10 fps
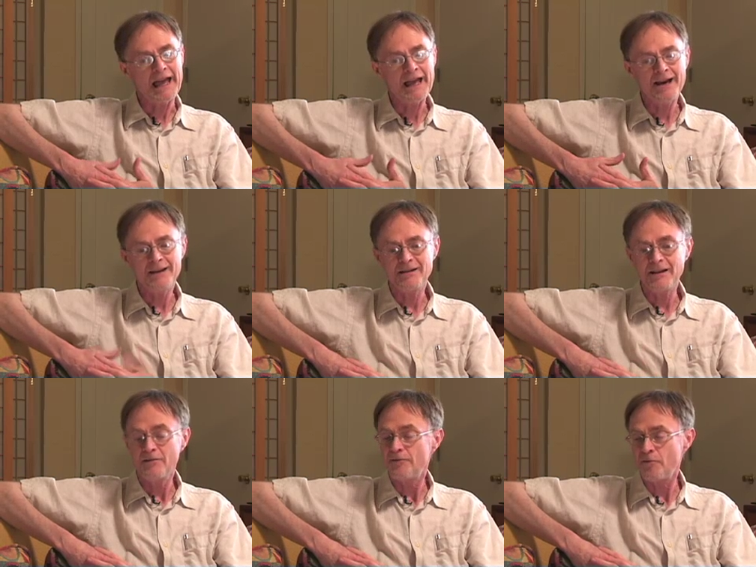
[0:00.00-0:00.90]
and
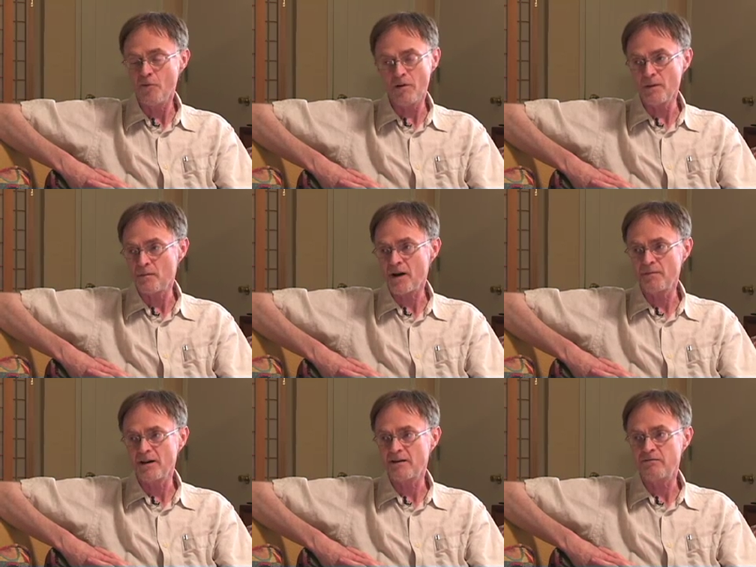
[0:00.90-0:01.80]
inform the
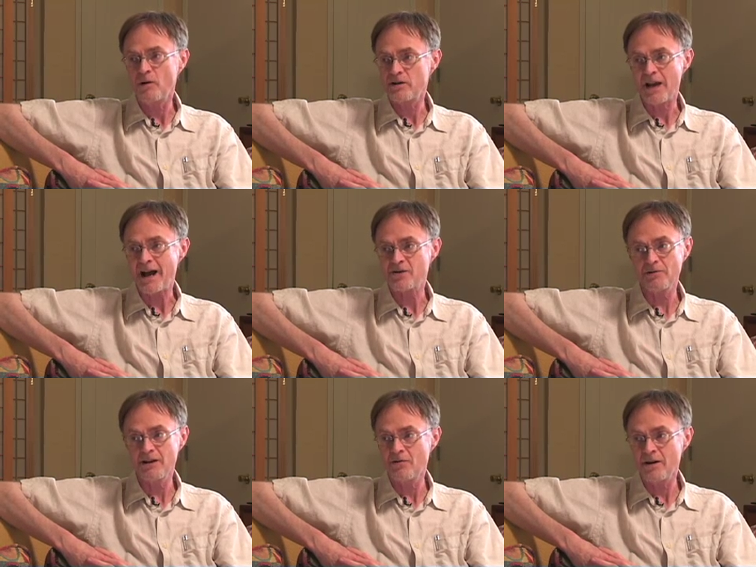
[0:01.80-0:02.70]
public of what's
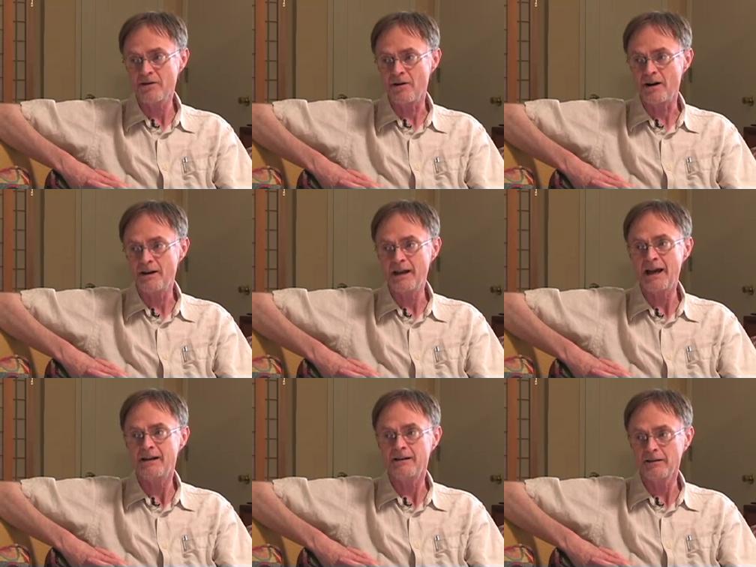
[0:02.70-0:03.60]
actually going on and